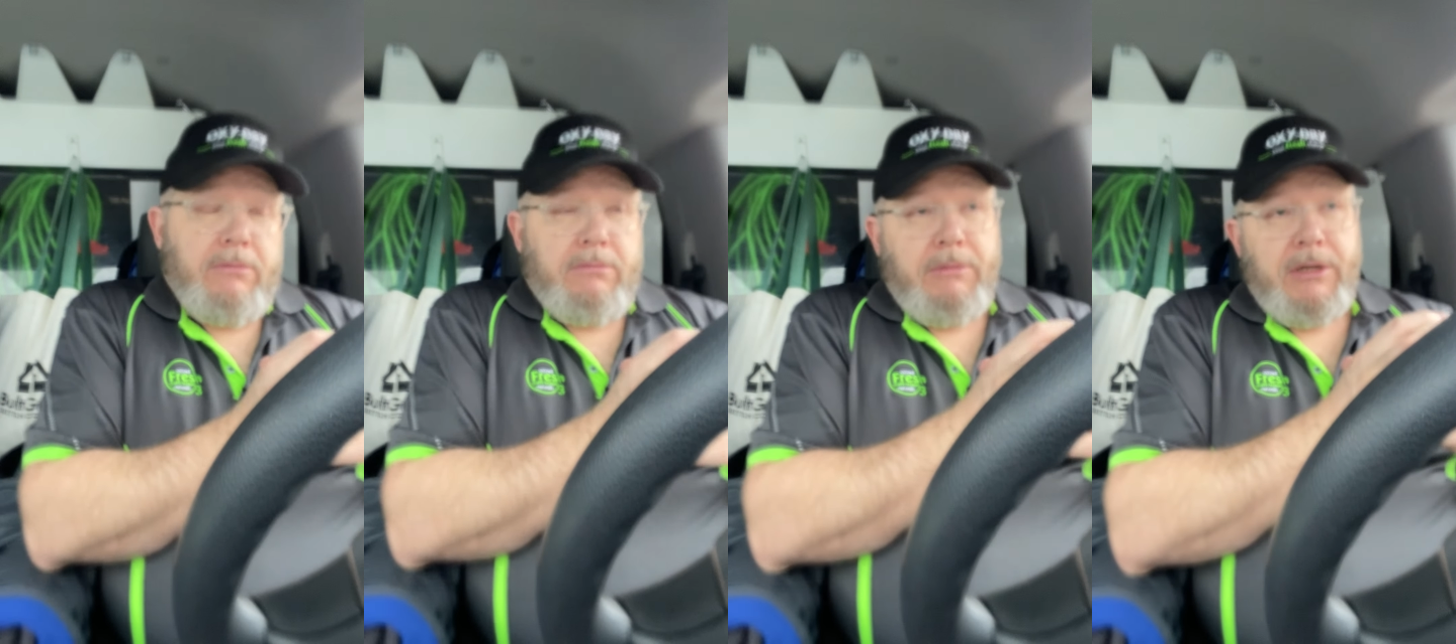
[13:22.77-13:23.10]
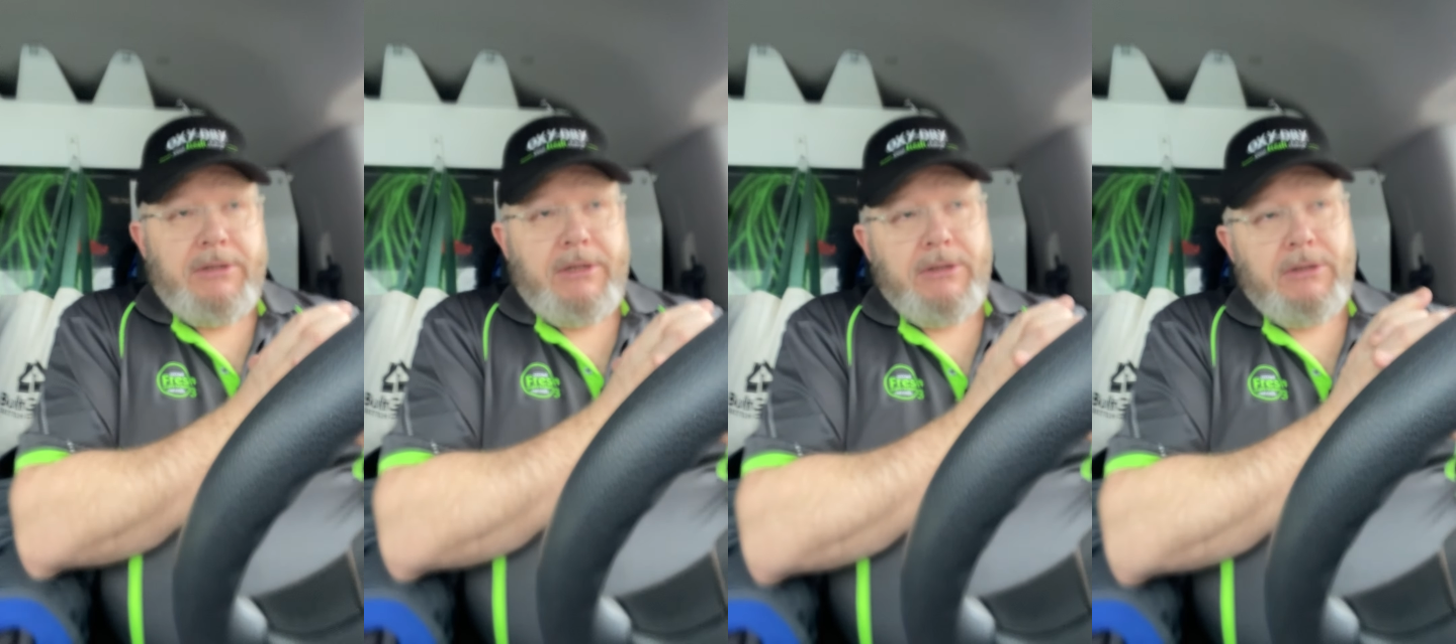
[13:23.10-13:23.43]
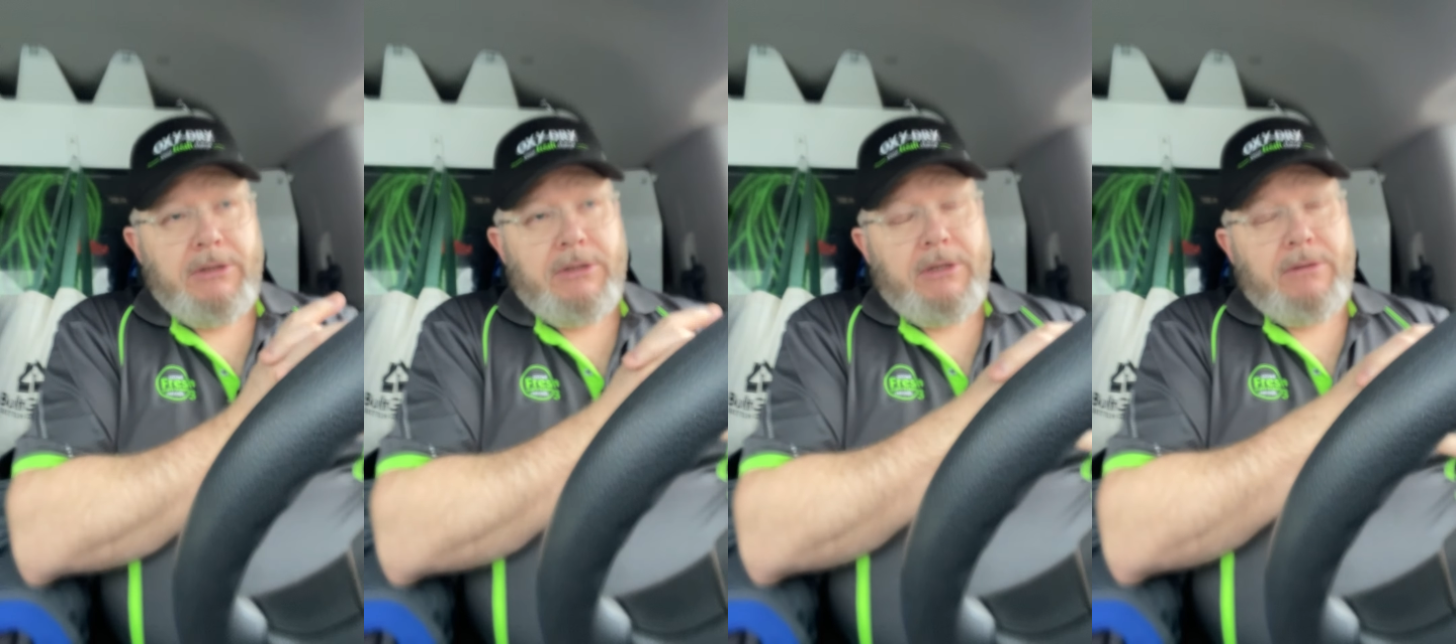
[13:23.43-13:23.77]

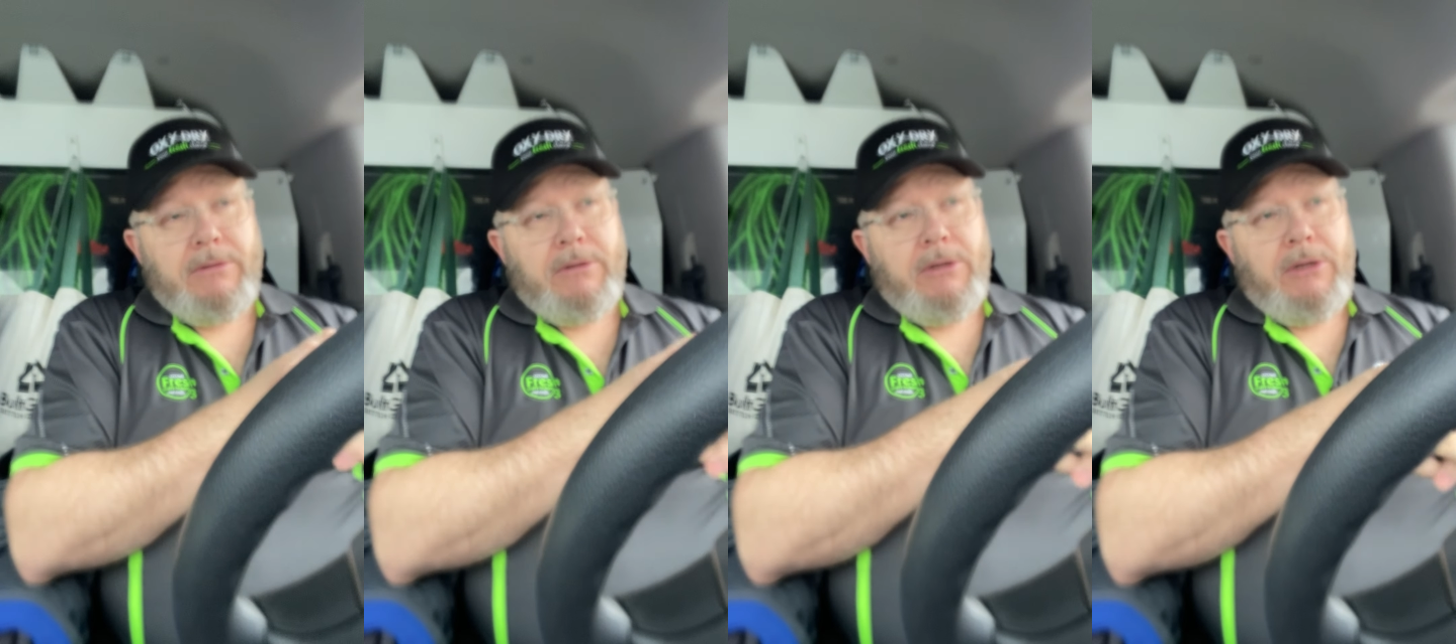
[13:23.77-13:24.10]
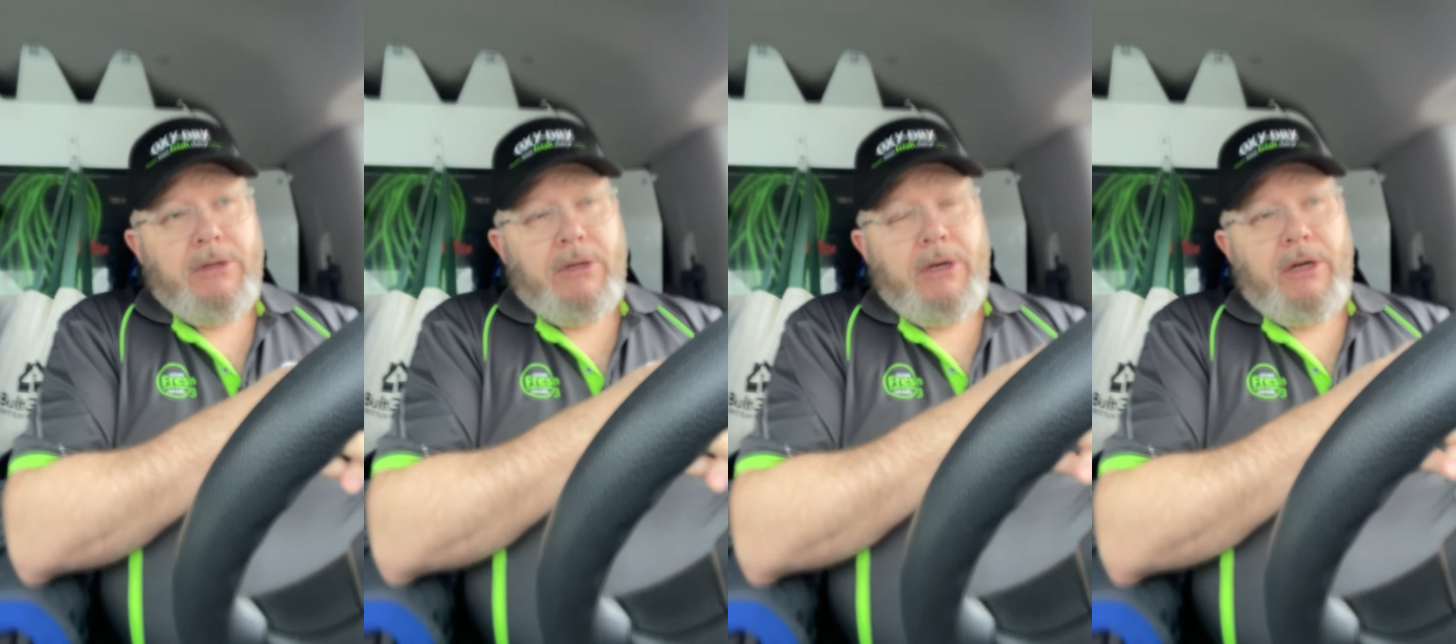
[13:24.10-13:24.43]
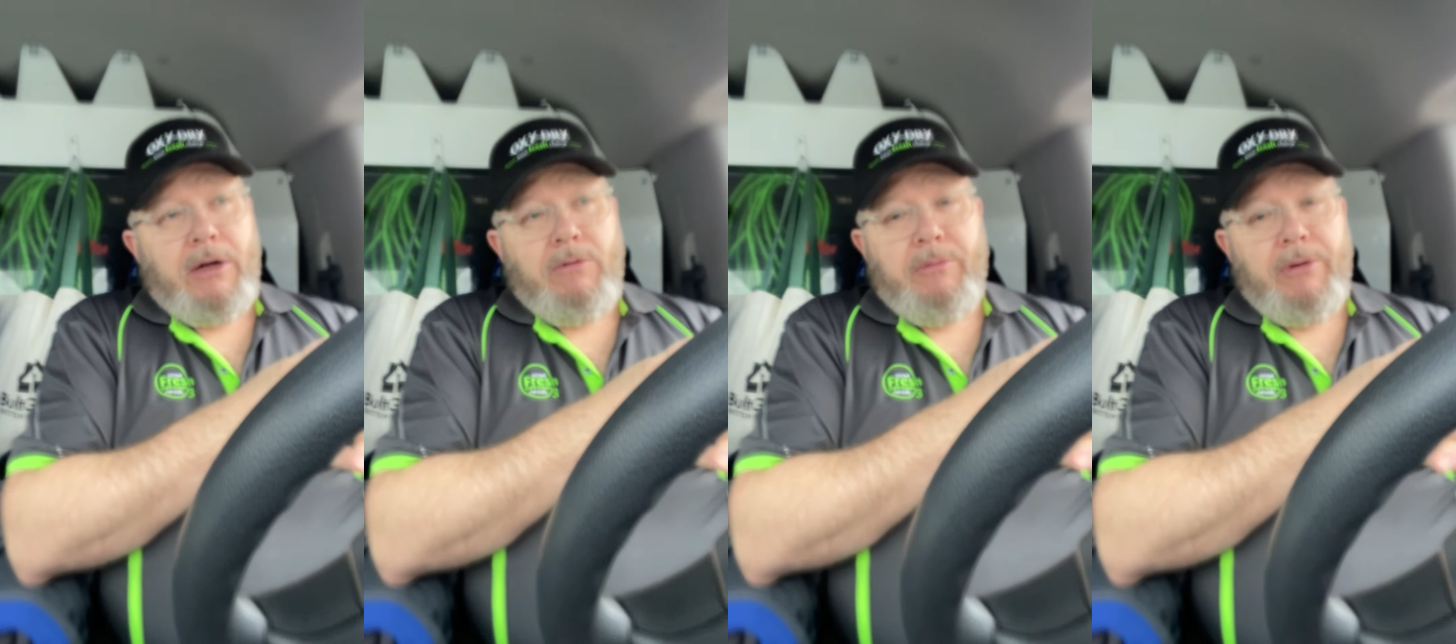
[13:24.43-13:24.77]
mid-60s now,
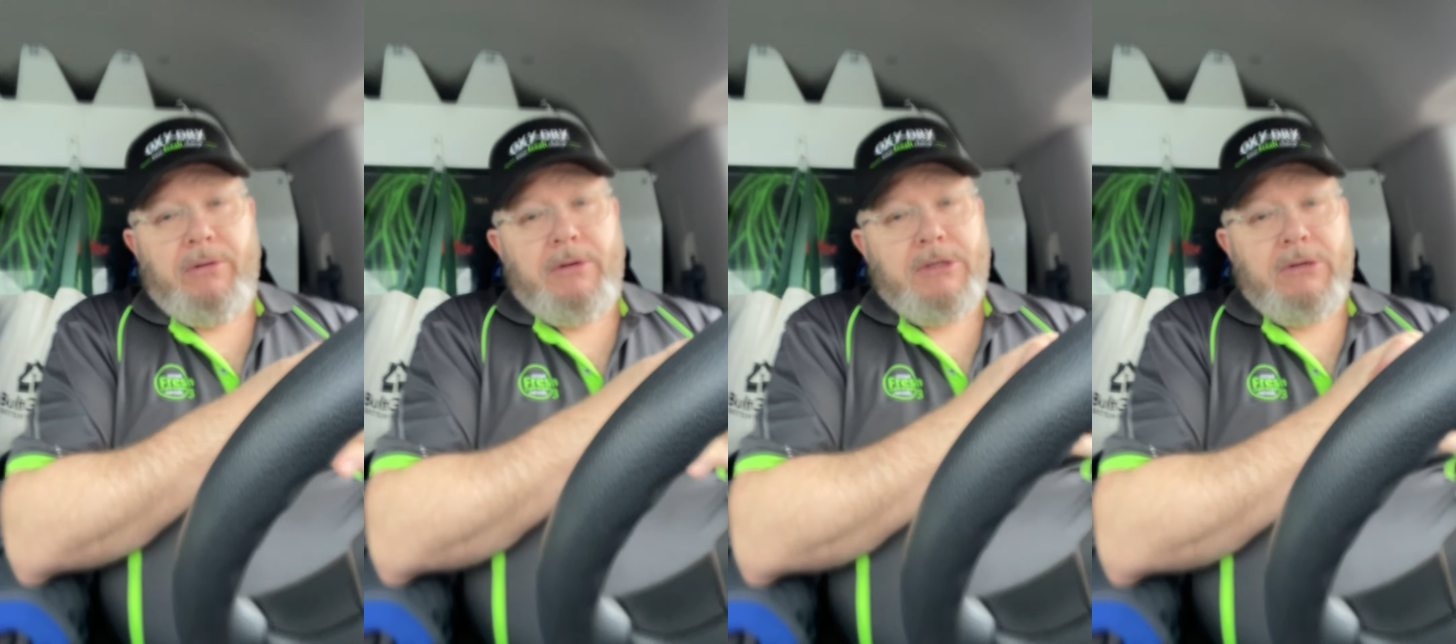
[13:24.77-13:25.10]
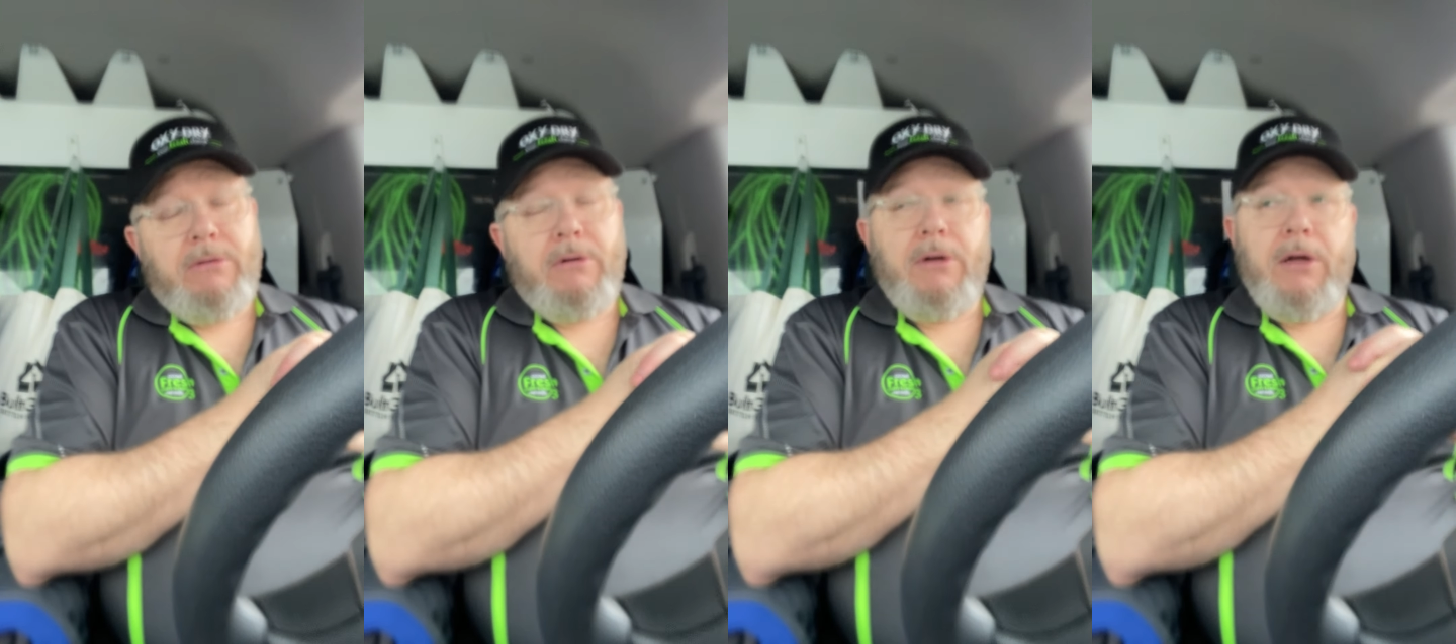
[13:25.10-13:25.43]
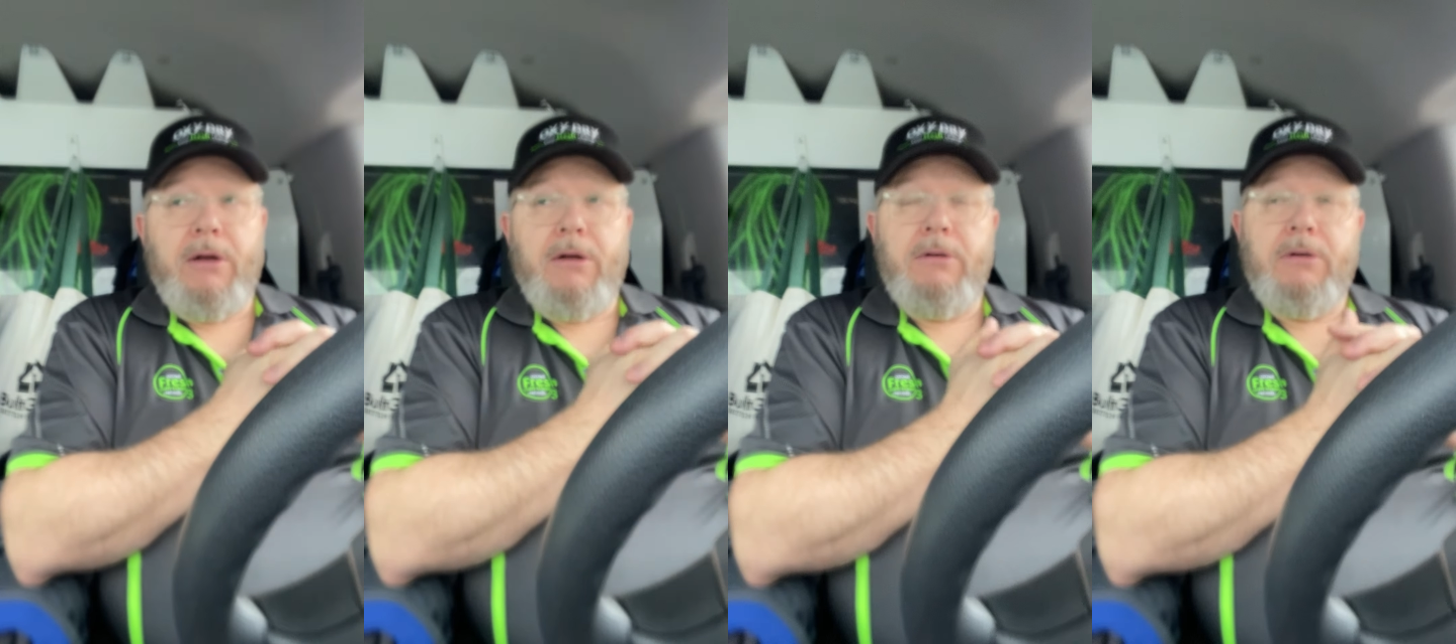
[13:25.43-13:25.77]
and I won't be doing this a whole
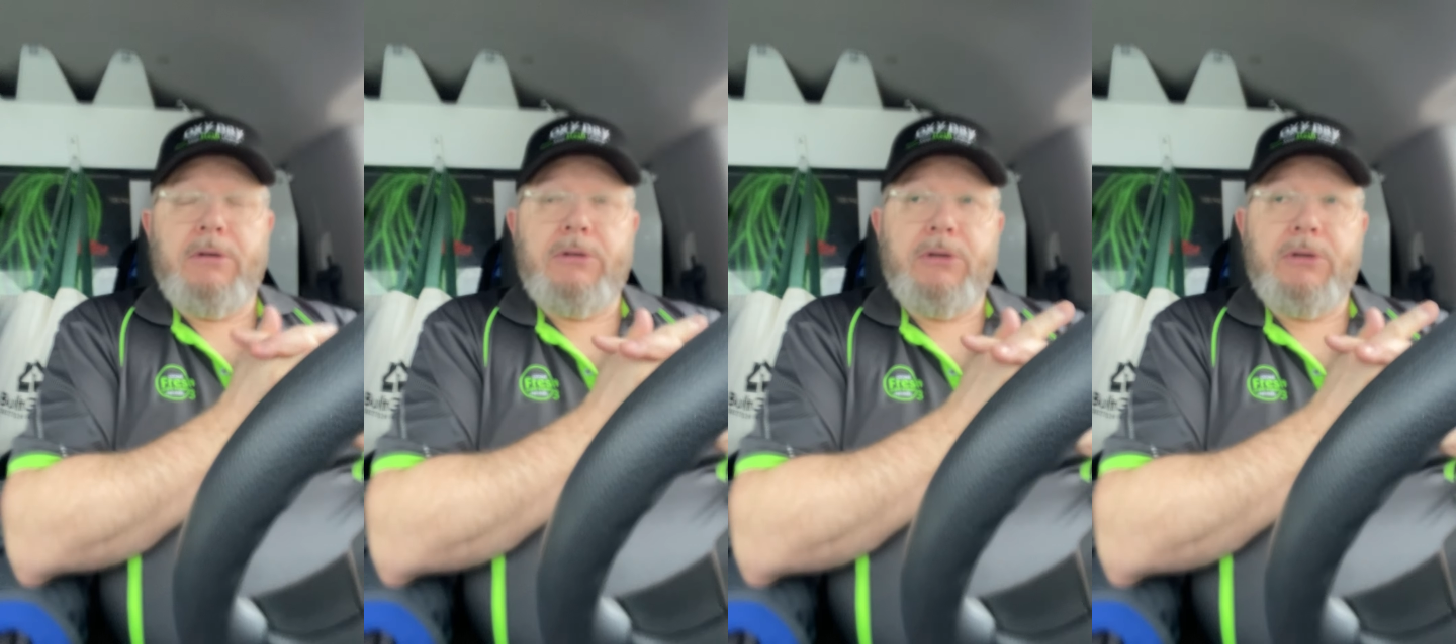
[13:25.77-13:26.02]
lot longer.